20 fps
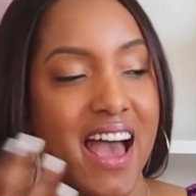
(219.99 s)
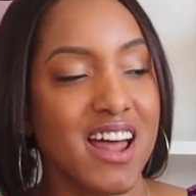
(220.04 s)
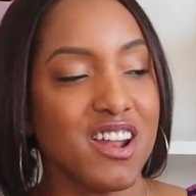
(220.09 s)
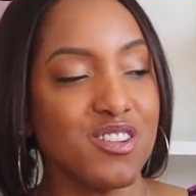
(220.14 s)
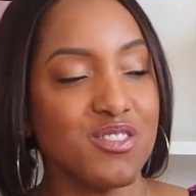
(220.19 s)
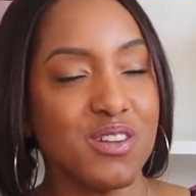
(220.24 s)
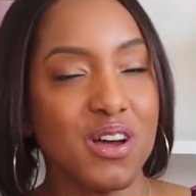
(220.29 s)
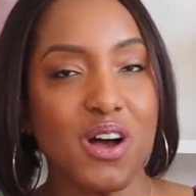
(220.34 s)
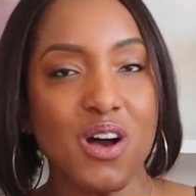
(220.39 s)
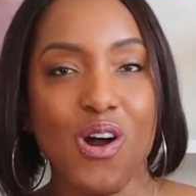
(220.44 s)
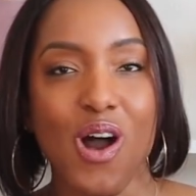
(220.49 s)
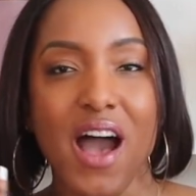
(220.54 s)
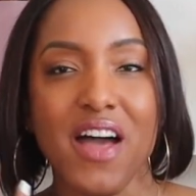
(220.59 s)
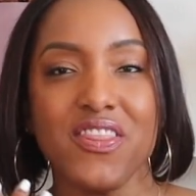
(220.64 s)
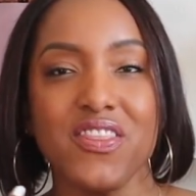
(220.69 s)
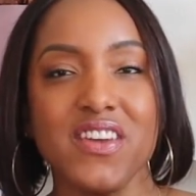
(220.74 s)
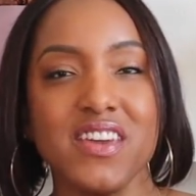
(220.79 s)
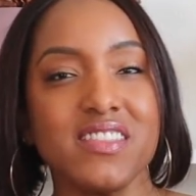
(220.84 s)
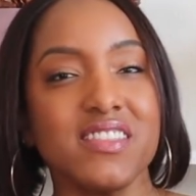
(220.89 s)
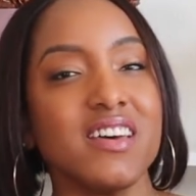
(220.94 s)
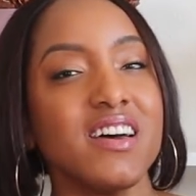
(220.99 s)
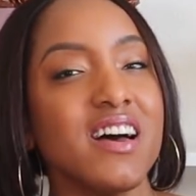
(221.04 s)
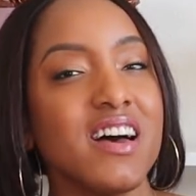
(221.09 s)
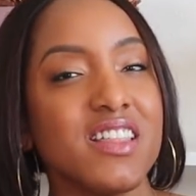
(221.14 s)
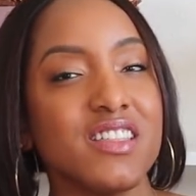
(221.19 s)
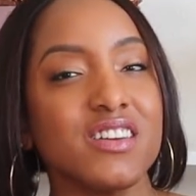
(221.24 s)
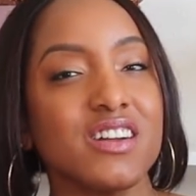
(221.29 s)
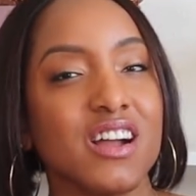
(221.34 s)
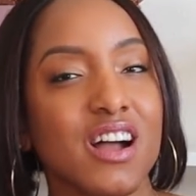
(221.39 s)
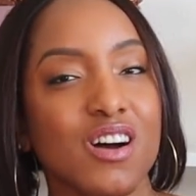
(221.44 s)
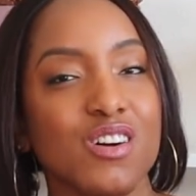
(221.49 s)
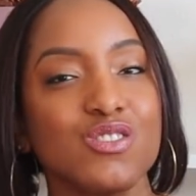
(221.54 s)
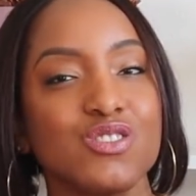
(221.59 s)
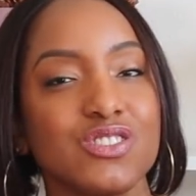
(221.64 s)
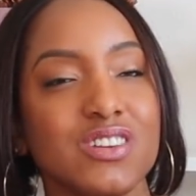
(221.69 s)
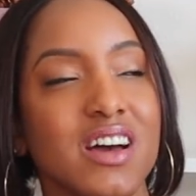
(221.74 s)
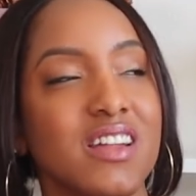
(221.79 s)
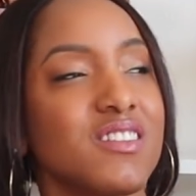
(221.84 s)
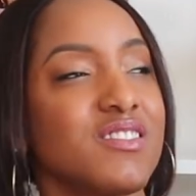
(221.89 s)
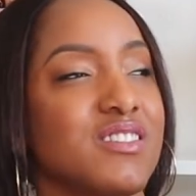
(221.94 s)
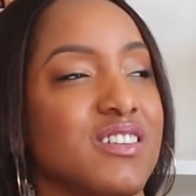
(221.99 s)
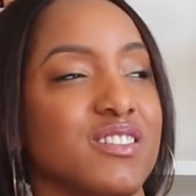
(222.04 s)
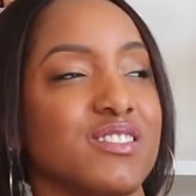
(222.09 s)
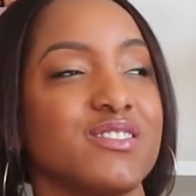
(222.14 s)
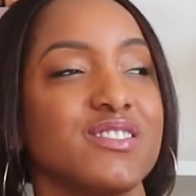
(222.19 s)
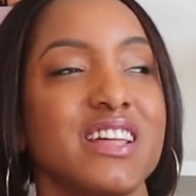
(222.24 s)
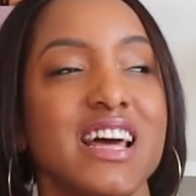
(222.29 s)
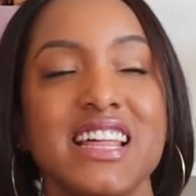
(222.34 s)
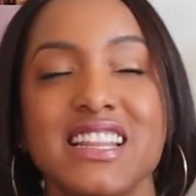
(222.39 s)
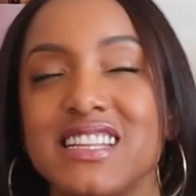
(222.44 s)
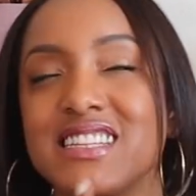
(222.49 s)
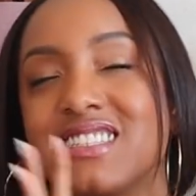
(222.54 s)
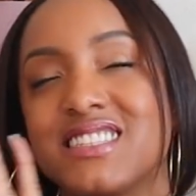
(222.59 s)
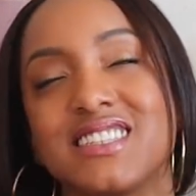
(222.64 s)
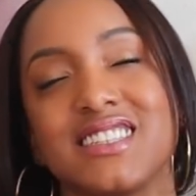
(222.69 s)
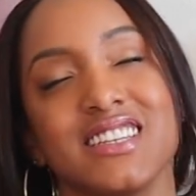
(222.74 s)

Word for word: I don't know. I think the other Coach, I don't know. It, eh,